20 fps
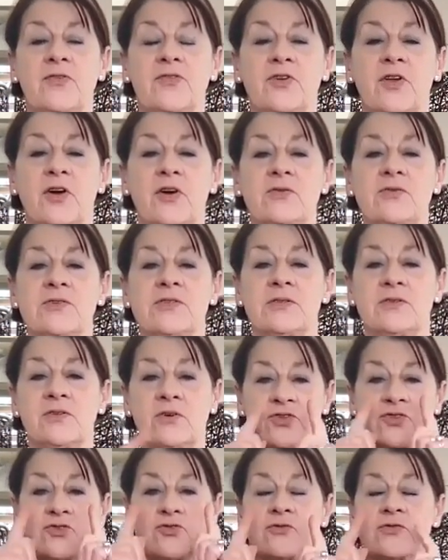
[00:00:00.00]

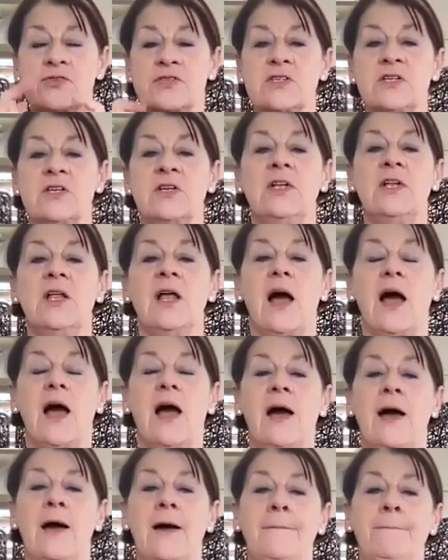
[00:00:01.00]
nostrils.
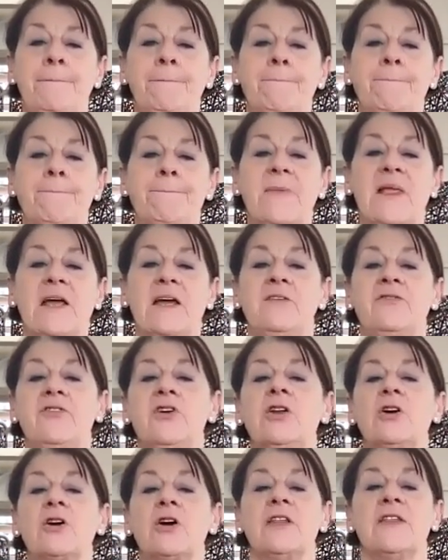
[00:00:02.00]
If you
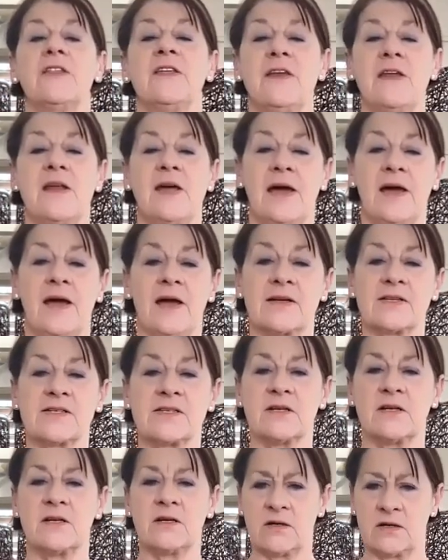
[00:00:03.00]
look at the neck,
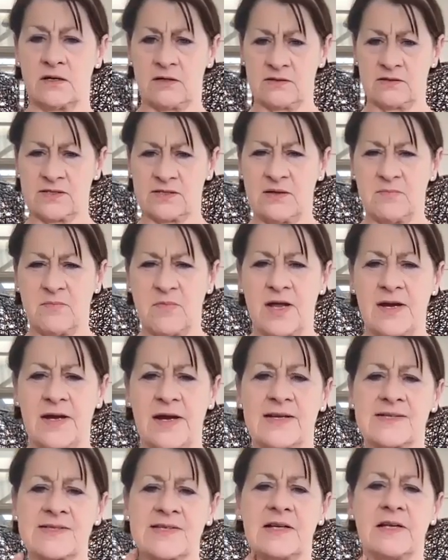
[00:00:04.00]
so I see my
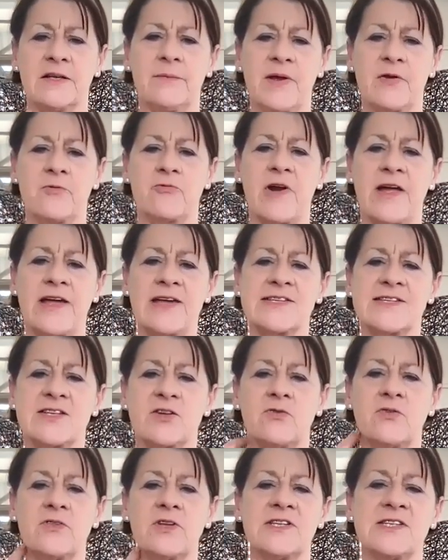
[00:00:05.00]
neck's a little bit raised
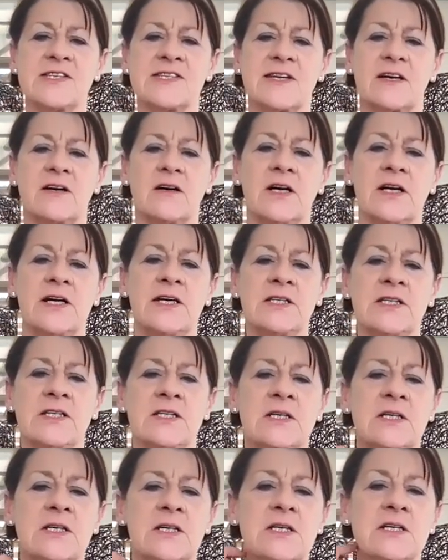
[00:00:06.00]
on this side,
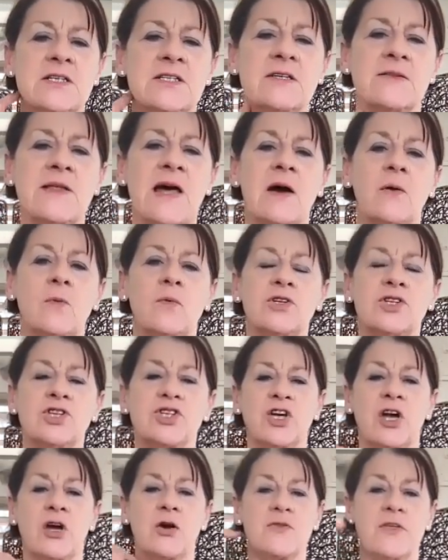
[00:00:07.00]
so that would
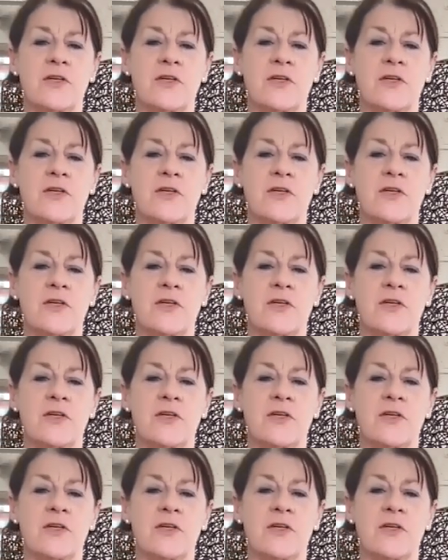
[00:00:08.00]
show